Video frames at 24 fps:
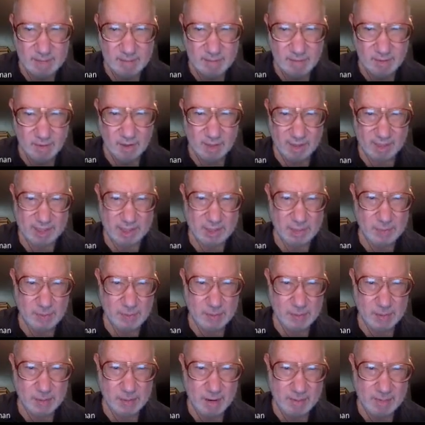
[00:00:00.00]
thought
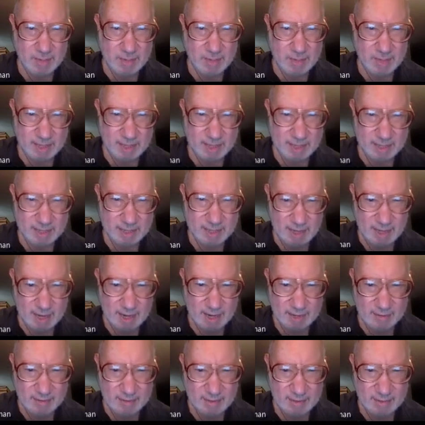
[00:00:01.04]
experiment in
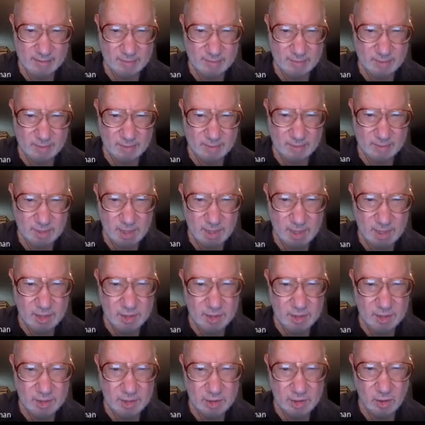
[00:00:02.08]
diagrams.
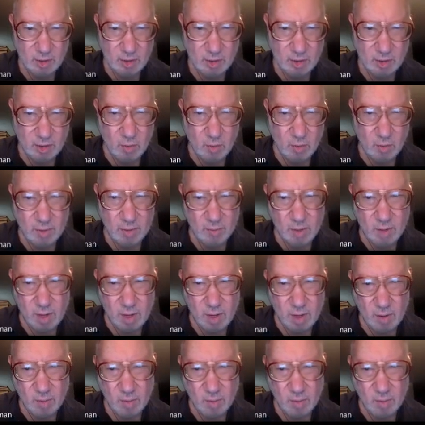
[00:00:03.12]
So well,
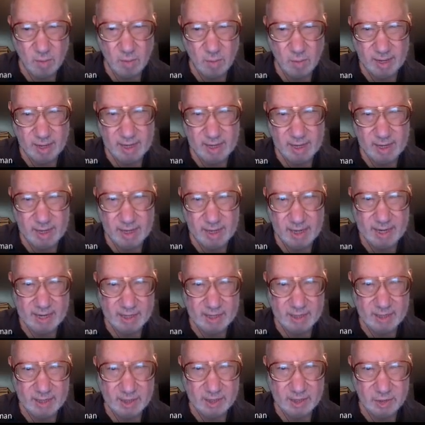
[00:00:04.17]
in any
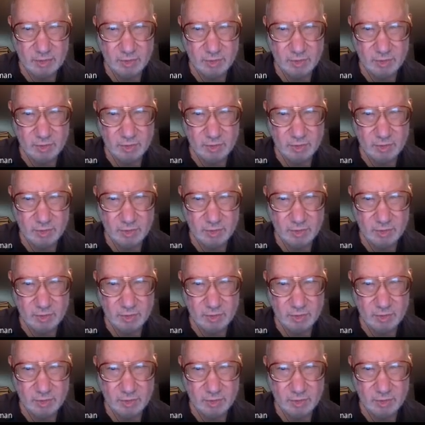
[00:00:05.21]
case, you do